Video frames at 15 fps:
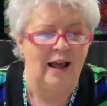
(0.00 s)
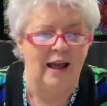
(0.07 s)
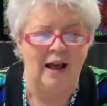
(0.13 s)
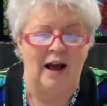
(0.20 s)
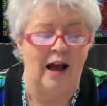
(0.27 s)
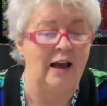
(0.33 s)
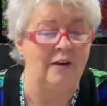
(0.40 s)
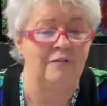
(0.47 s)

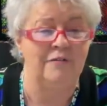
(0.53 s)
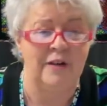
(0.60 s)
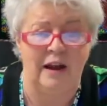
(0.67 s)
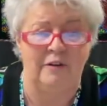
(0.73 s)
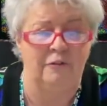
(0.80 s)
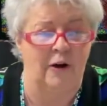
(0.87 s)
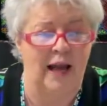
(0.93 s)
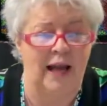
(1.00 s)
I have
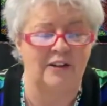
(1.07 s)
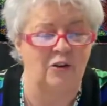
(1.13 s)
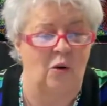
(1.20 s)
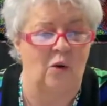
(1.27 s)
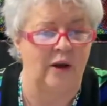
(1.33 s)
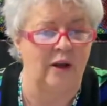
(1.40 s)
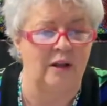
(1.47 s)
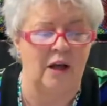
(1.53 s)
never had to
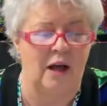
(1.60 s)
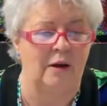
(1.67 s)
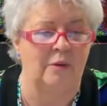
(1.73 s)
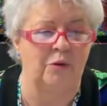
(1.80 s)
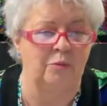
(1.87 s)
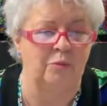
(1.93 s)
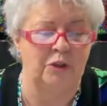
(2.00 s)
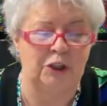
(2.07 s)
oil a
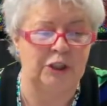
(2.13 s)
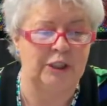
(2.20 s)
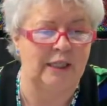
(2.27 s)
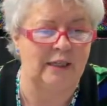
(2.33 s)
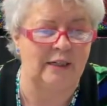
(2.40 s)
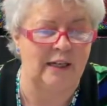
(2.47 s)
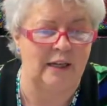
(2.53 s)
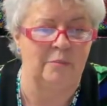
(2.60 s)

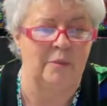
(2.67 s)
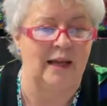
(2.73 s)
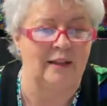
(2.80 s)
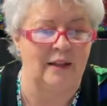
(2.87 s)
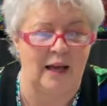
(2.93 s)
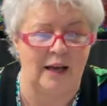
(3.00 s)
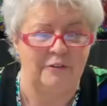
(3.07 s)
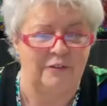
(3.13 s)
machine in my
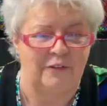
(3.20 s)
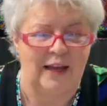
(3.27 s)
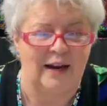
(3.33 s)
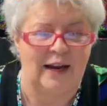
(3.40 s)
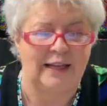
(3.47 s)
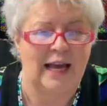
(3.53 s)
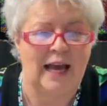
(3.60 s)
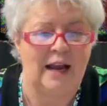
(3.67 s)
life. And
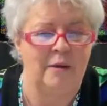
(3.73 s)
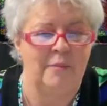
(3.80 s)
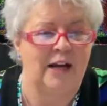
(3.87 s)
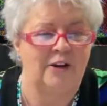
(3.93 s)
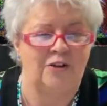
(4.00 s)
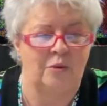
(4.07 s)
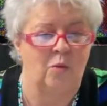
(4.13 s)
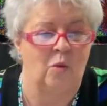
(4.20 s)
I can't
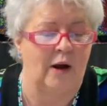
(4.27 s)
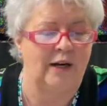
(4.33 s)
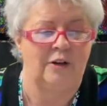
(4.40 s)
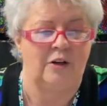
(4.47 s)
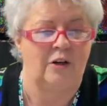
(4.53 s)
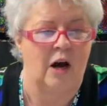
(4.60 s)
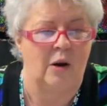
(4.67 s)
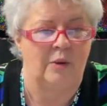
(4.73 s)
imagine wanting to
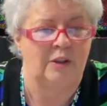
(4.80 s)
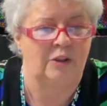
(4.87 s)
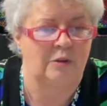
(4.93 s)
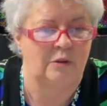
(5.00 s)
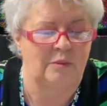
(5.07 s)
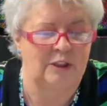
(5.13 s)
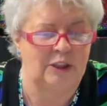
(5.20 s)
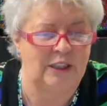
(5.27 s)
go into
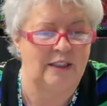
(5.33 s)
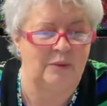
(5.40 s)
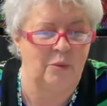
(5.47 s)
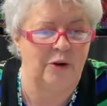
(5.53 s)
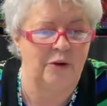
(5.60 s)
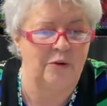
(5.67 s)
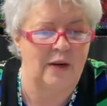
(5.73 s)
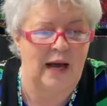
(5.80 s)
a machine where
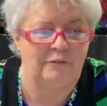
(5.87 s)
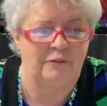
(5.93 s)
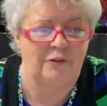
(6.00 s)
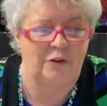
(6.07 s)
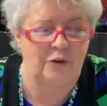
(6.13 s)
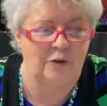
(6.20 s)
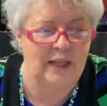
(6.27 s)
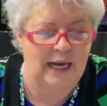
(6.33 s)
you'd have to
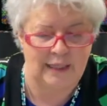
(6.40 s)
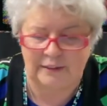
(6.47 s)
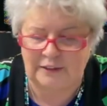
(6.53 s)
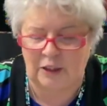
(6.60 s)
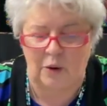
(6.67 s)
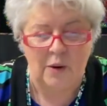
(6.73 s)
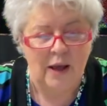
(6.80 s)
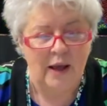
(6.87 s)
do that.
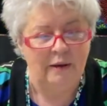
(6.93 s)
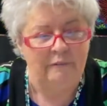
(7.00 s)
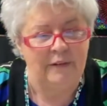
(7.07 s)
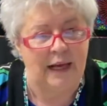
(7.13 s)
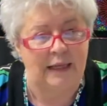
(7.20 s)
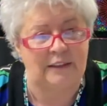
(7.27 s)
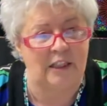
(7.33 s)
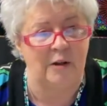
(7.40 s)
So
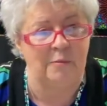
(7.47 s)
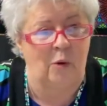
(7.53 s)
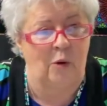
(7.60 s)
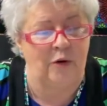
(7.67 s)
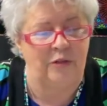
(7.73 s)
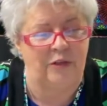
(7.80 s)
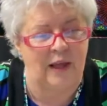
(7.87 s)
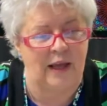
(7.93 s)
that's an
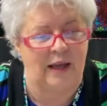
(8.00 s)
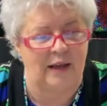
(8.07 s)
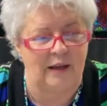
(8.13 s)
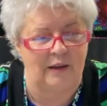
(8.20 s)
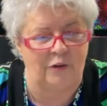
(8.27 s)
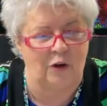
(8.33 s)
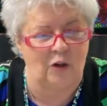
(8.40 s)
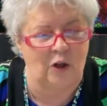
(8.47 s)
important thing.
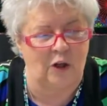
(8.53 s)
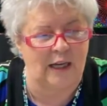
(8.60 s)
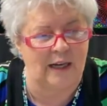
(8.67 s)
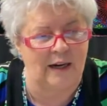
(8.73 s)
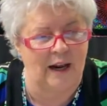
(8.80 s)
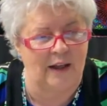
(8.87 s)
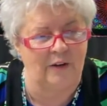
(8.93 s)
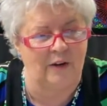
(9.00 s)
If you're looking
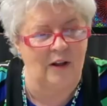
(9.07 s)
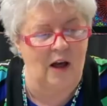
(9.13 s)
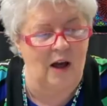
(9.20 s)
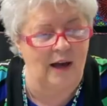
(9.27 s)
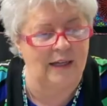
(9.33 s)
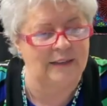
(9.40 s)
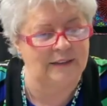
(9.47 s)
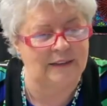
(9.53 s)
at other
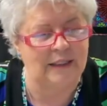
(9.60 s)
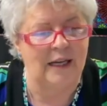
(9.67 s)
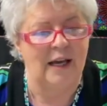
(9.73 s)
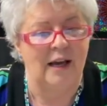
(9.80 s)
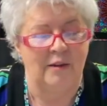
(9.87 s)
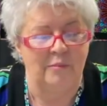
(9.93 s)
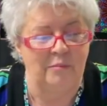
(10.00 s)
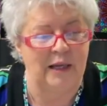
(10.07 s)
lines,
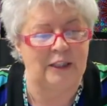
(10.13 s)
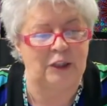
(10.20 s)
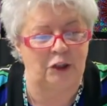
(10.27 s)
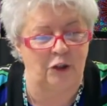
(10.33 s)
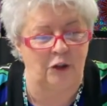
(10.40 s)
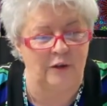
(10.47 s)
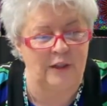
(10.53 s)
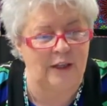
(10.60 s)
make
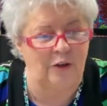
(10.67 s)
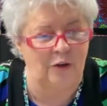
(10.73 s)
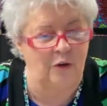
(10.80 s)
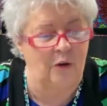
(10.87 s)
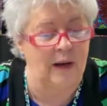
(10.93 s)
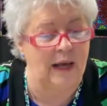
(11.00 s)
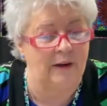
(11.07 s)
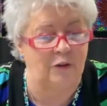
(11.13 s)
sure that you
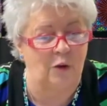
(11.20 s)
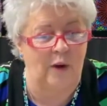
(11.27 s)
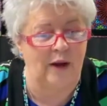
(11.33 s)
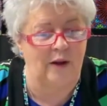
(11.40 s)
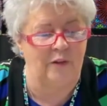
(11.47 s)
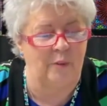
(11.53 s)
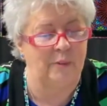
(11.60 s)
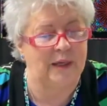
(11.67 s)
don't have to
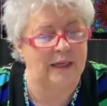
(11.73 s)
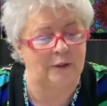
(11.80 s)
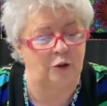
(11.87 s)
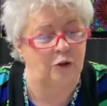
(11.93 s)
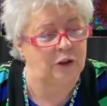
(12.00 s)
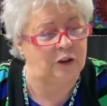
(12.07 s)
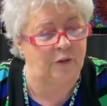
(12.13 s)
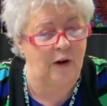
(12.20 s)
oil them because
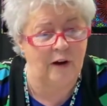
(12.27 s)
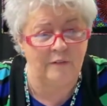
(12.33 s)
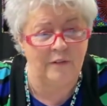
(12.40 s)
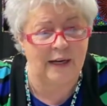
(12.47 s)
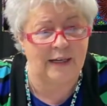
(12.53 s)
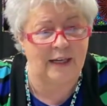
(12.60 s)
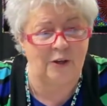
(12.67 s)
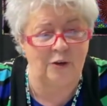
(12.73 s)
Husqvarna
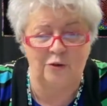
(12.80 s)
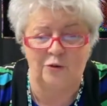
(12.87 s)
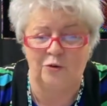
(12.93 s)
Viking, you do